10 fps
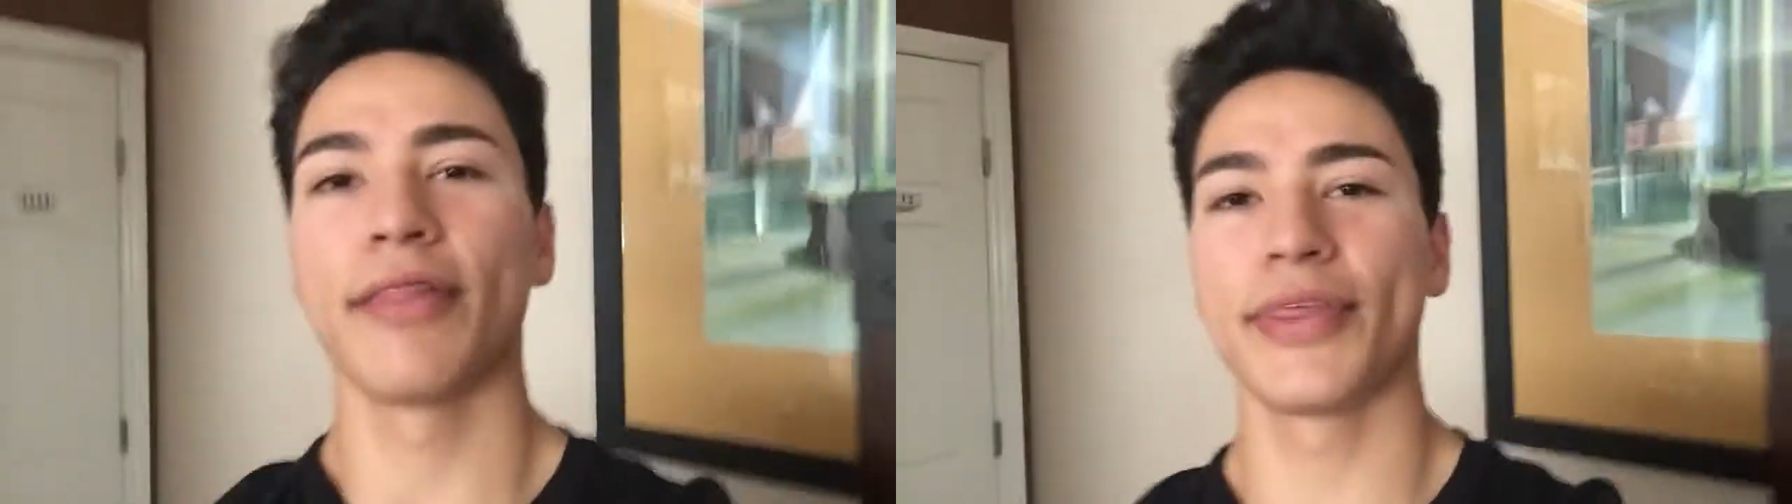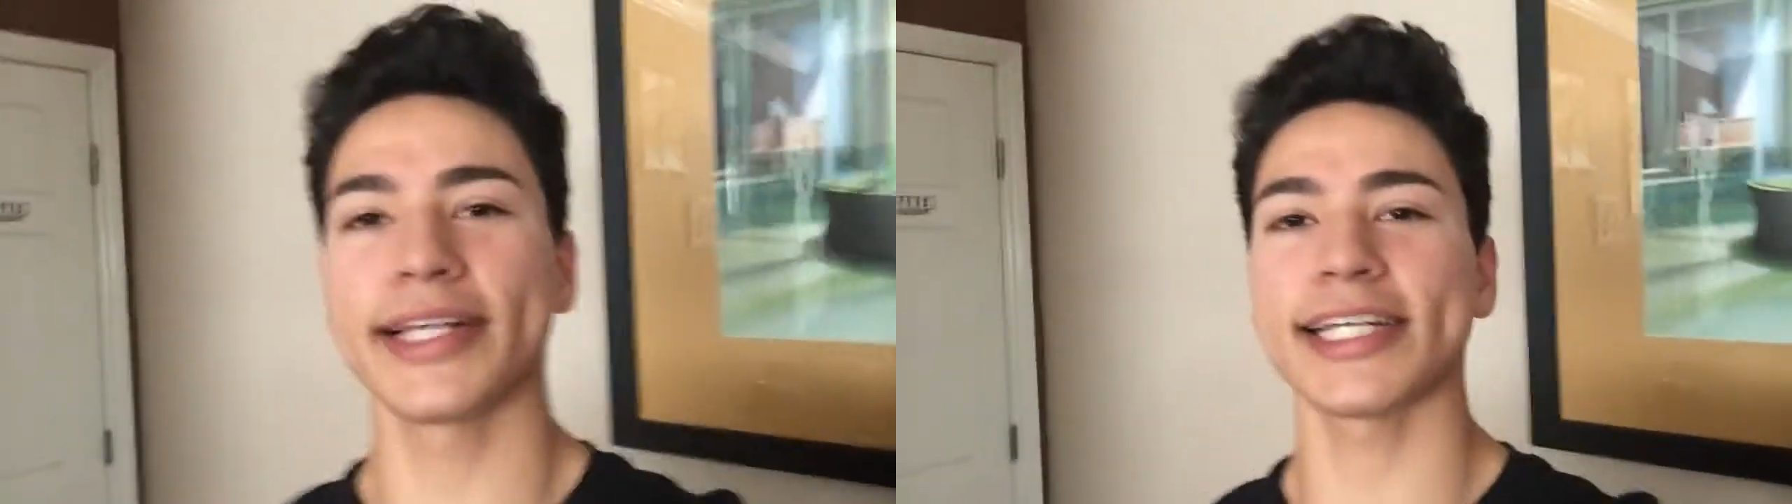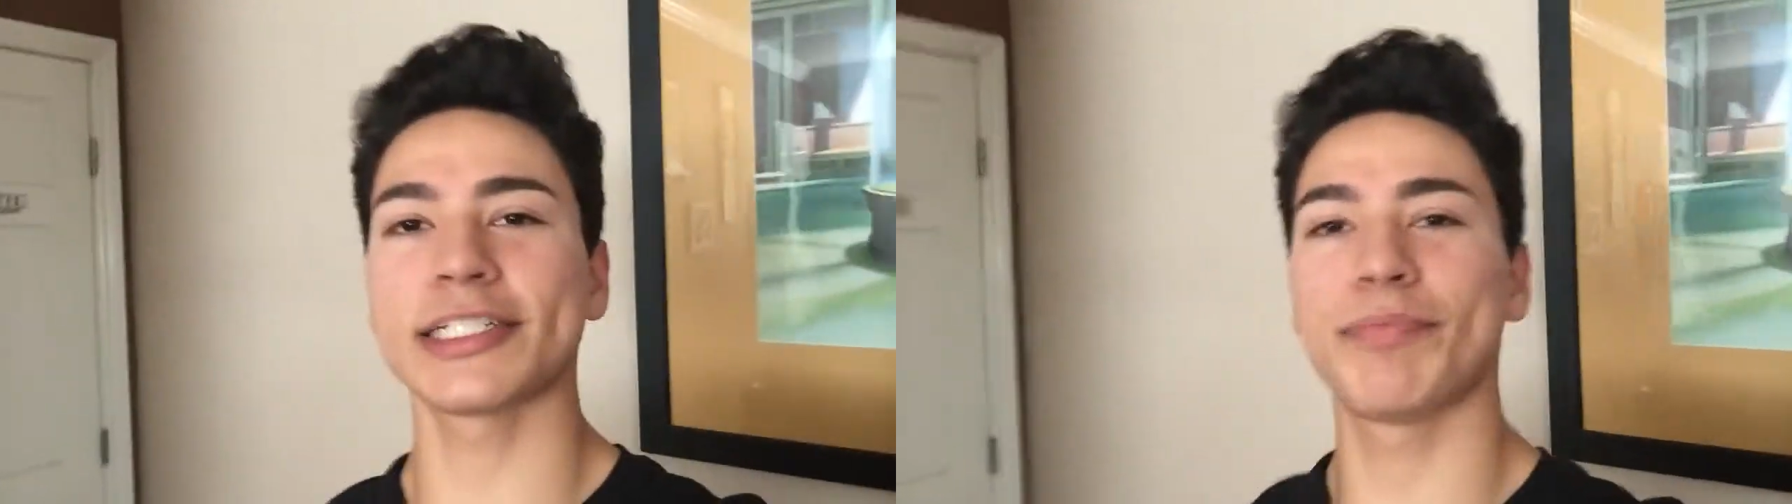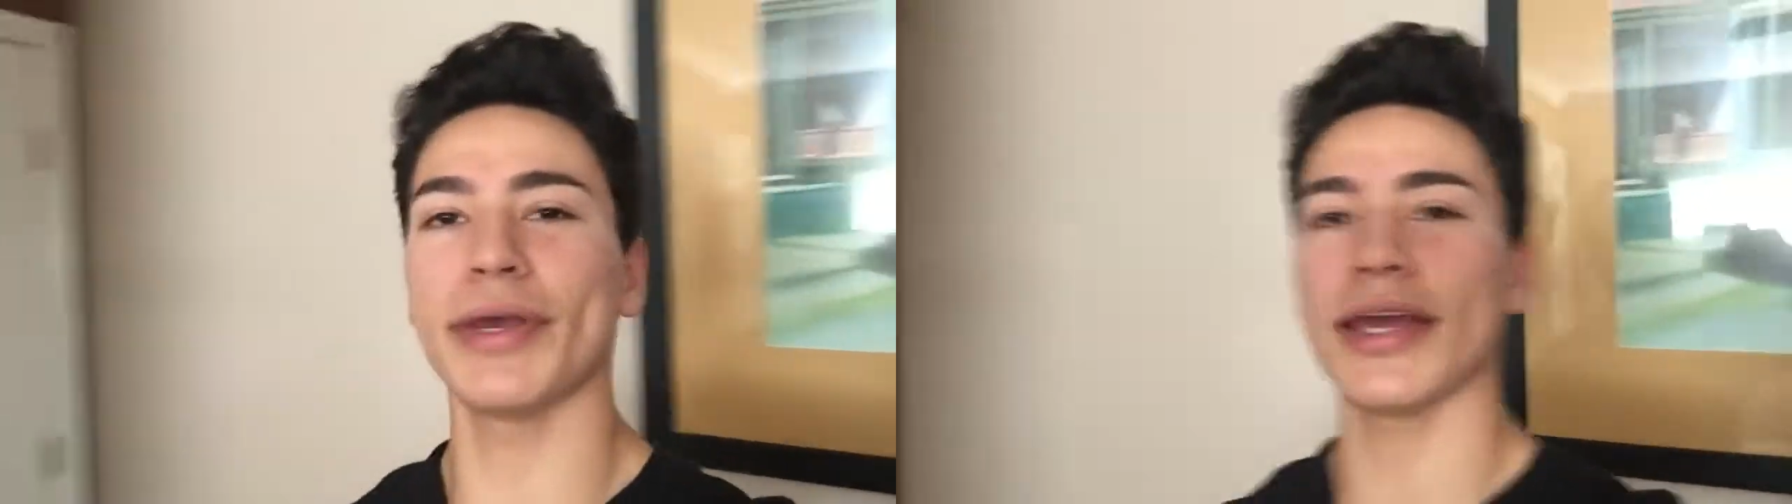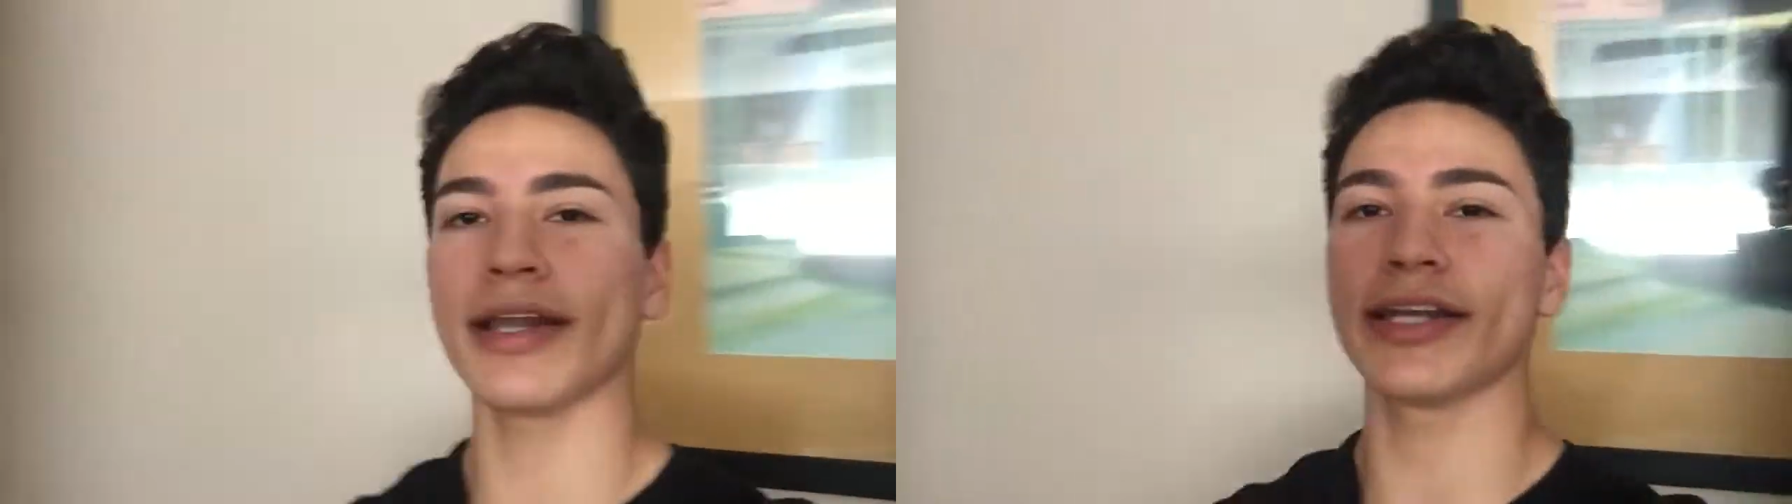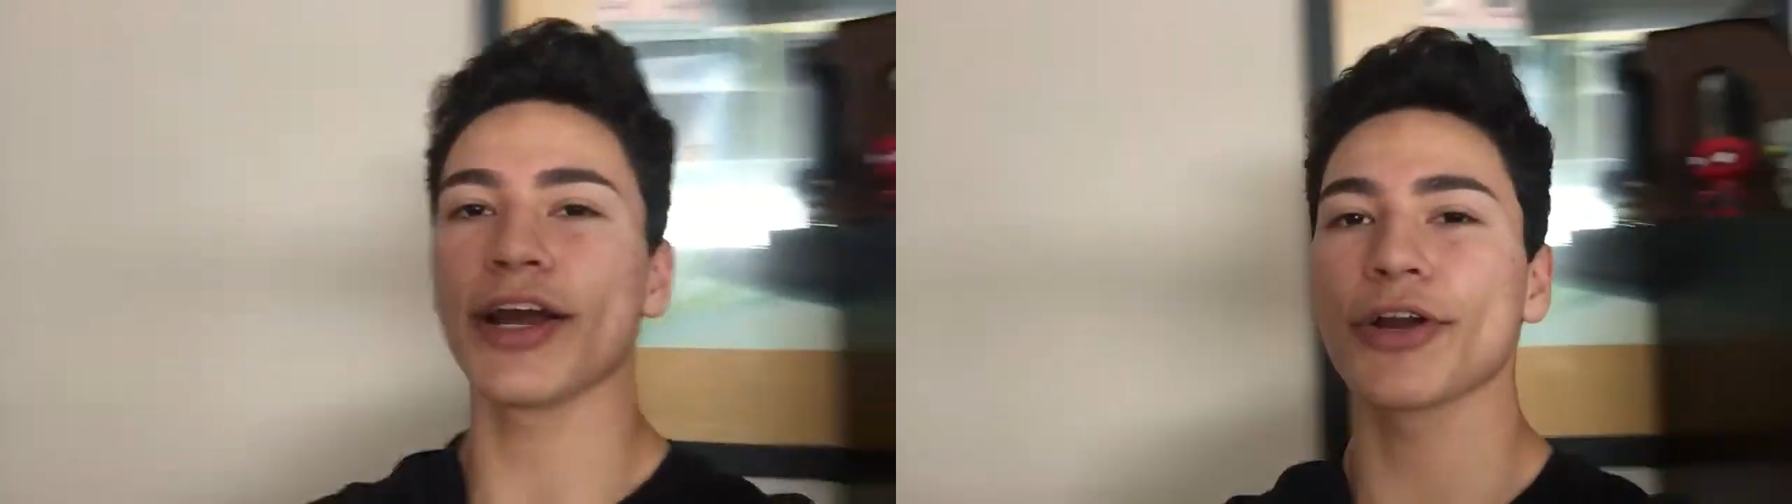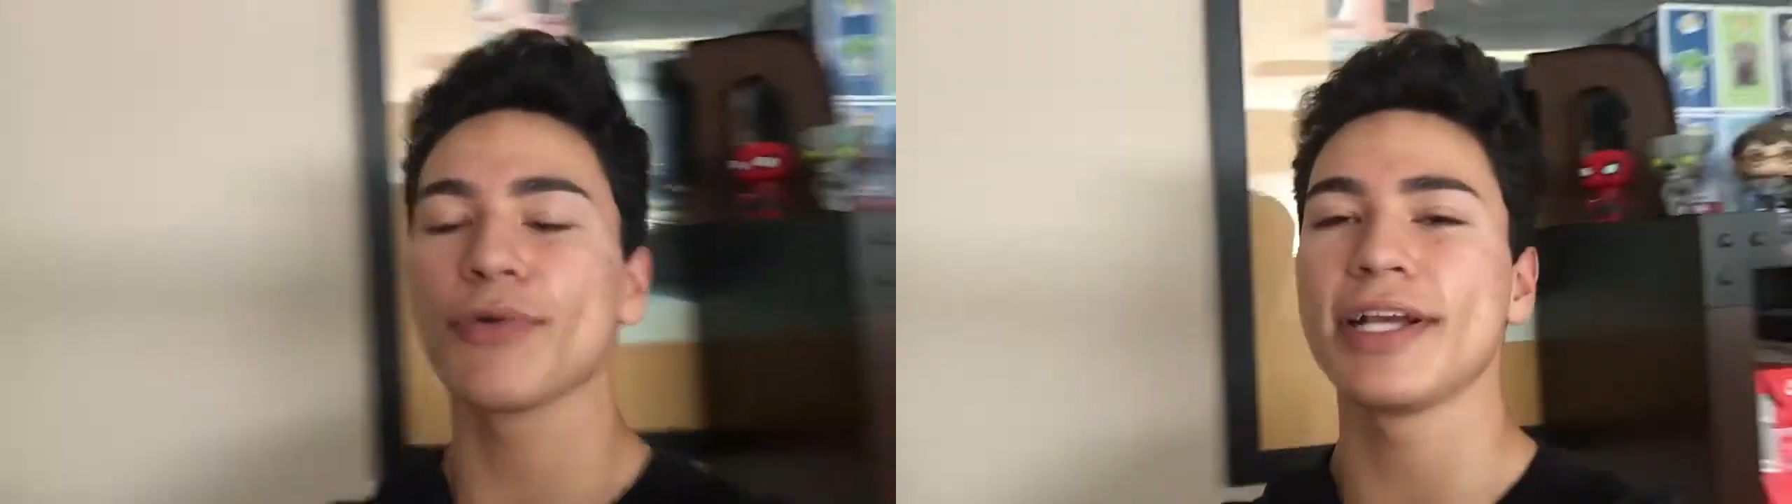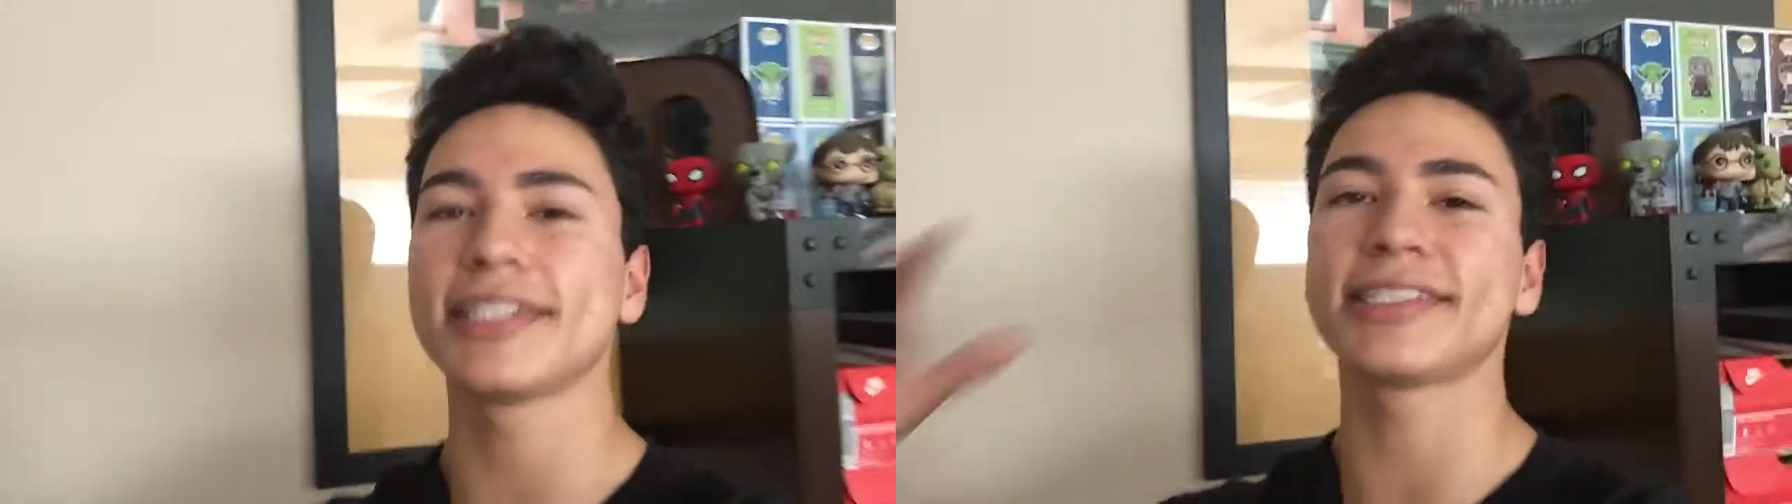This has been Derek
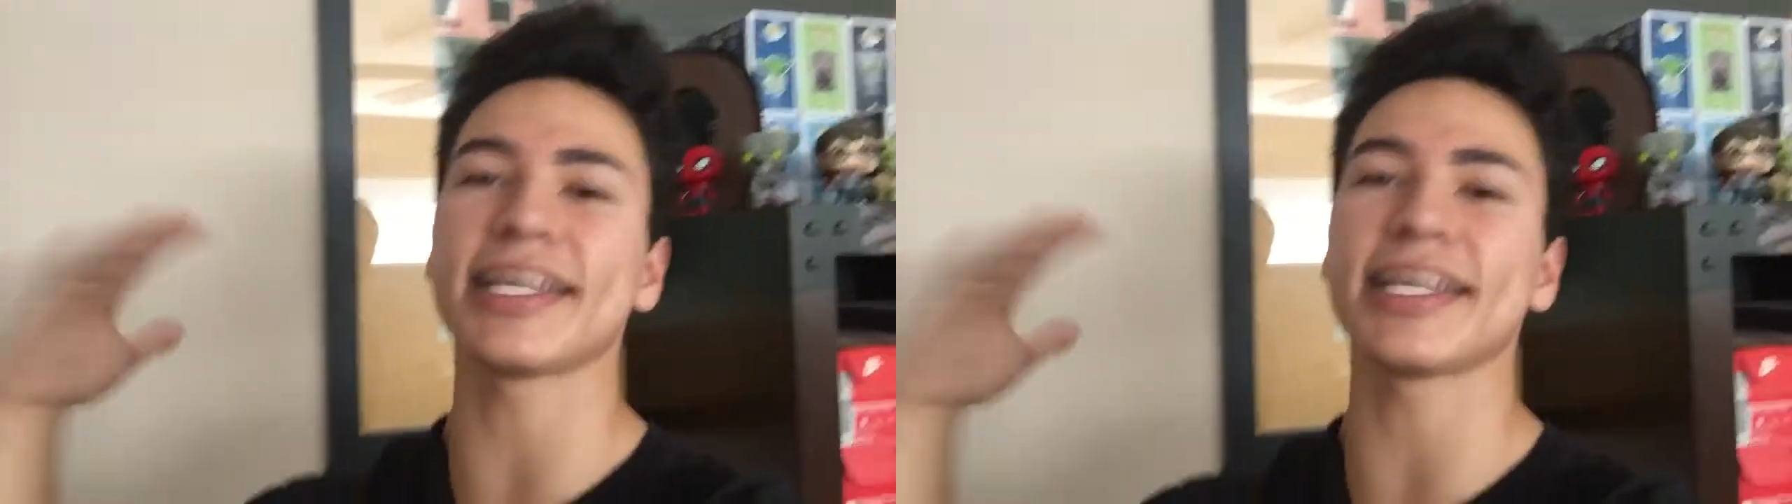Reese.